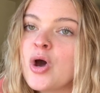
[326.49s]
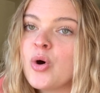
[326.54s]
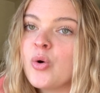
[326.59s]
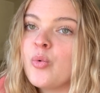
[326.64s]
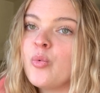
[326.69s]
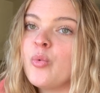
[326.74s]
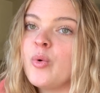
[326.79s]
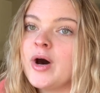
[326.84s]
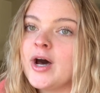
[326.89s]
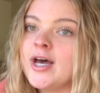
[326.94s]

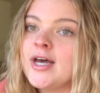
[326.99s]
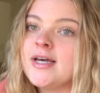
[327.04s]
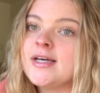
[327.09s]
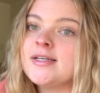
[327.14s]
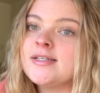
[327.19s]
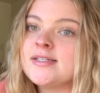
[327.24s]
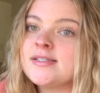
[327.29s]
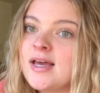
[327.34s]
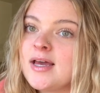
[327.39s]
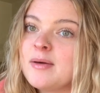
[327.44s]

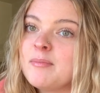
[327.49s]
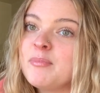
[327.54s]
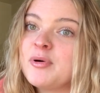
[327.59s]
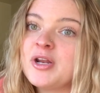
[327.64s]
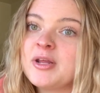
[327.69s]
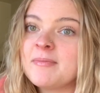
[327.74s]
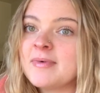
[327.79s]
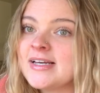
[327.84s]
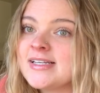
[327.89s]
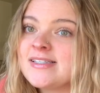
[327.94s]
was
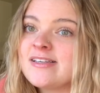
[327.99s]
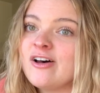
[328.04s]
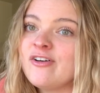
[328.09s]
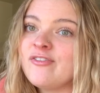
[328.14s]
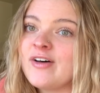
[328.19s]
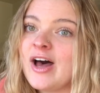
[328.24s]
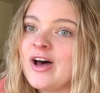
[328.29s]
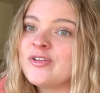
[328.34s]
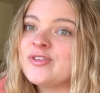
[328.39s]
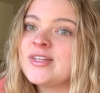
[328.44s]
putting myself
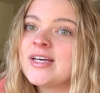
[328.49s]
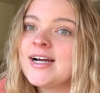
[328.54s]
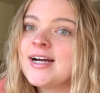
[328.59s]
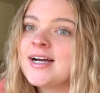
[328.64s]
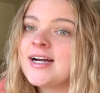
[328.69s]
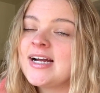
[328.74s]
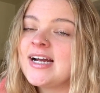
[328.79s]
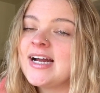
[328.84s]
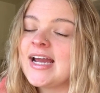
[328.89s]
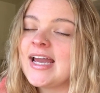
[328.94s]
out
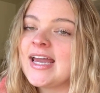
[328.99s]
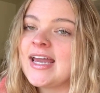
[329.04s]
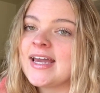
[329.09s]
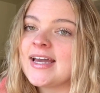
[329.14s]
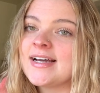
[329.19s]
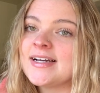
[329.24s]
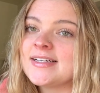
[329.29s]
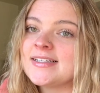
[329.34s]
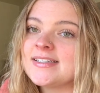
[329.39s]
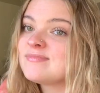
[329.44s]
there
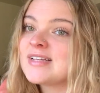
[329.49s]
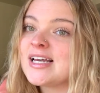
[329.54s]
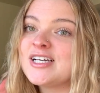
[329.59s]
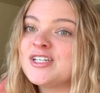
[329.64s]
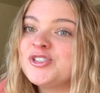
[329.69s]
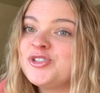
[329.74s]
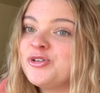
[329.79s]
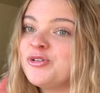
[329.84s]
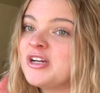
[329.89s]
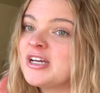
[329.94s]
and
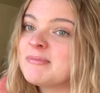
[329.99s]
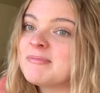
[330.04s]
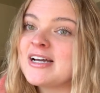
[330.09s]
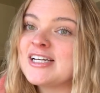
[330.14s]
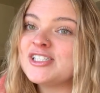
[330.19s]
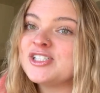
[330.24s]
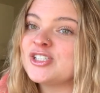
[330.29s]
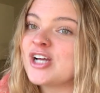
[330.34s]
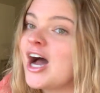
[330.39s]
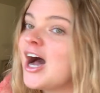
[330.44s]
shooting my
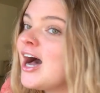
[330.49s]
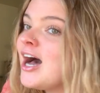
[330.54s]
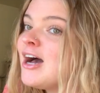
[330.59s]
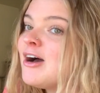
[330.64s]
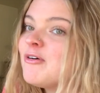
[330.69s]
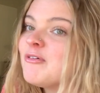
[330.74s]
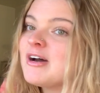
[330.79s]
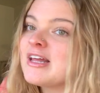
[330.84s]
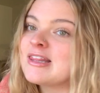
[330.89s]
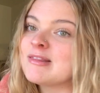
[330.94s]

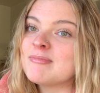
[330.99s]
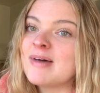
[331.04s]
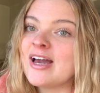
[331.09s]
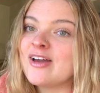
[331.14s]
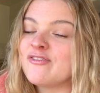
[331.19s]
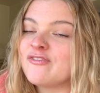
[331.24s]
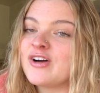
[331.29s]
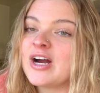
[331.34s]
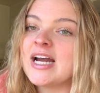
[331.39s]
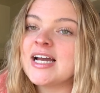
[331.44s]
shot with my
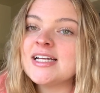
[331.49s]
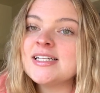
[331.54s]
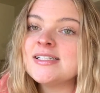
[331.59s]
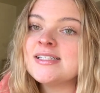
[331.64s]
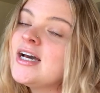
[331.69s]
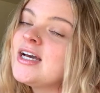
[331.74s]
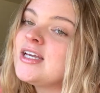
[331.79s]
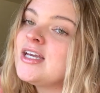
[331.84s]
friends.